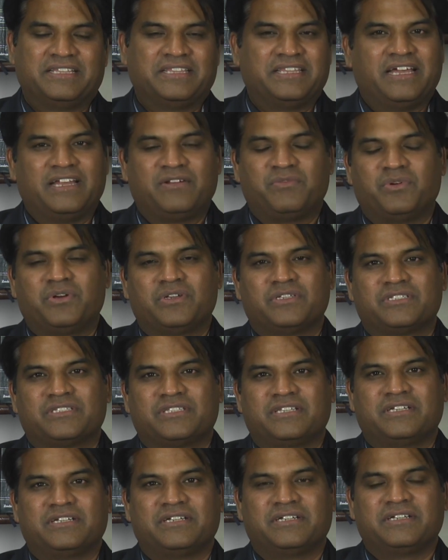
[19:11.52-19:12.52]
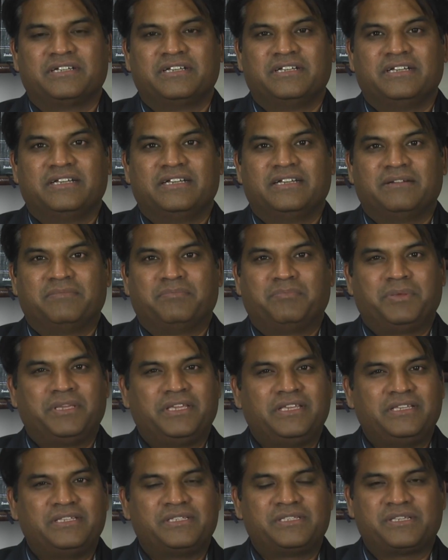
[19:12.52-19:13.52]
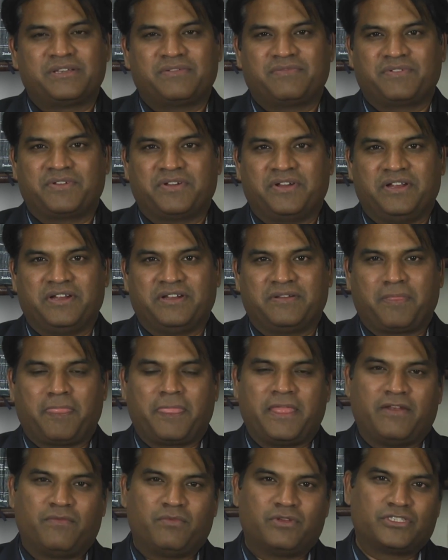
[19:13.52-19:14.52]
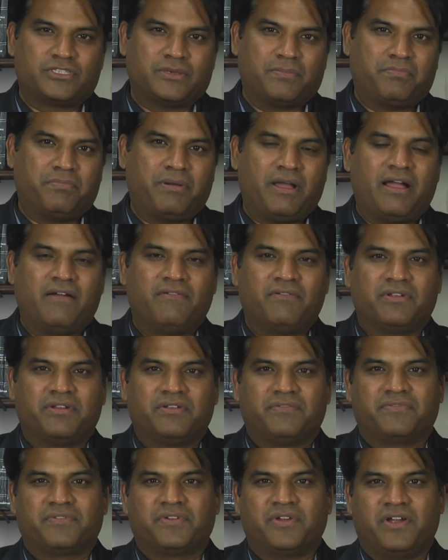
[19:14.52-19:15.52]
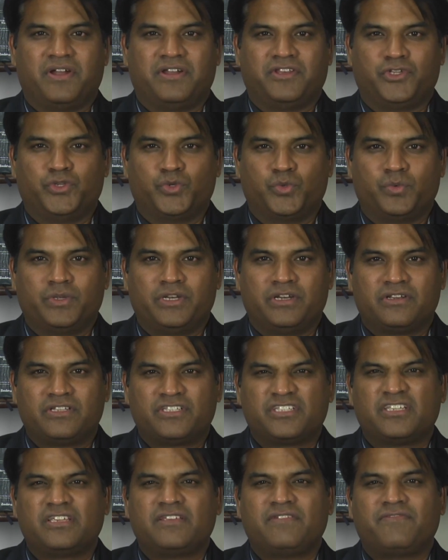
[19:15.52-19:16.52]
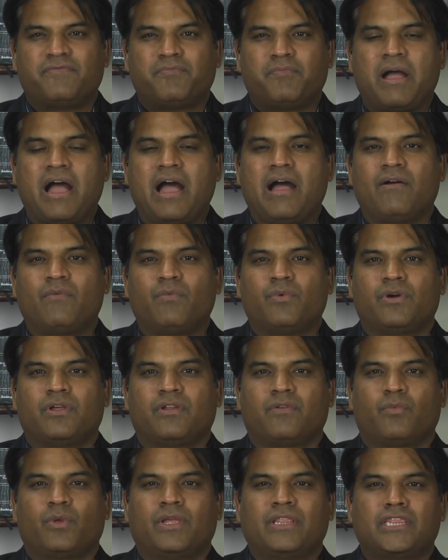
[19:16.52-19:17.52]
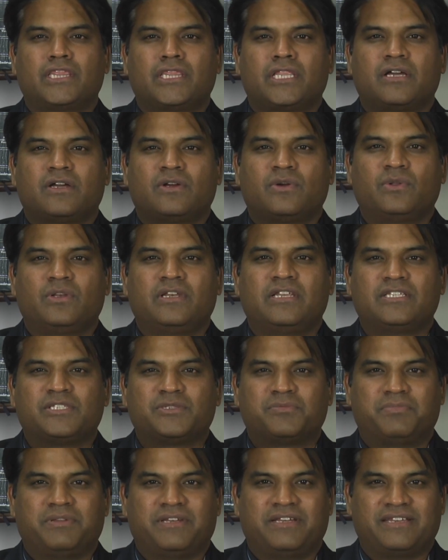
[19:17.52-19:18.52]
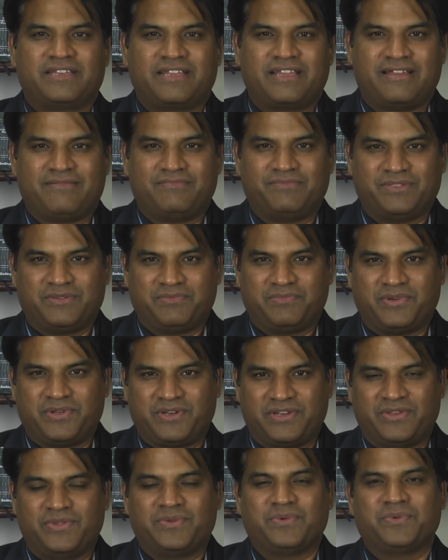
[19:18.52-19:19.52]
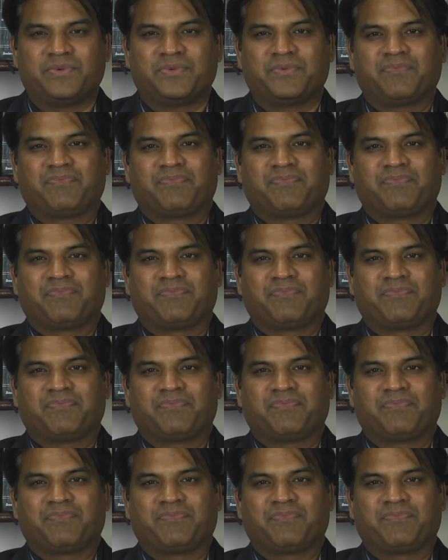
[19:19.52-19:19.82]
That was the peace of God. That was the power of God. You will receive power when the Holy Spirit comes upon you.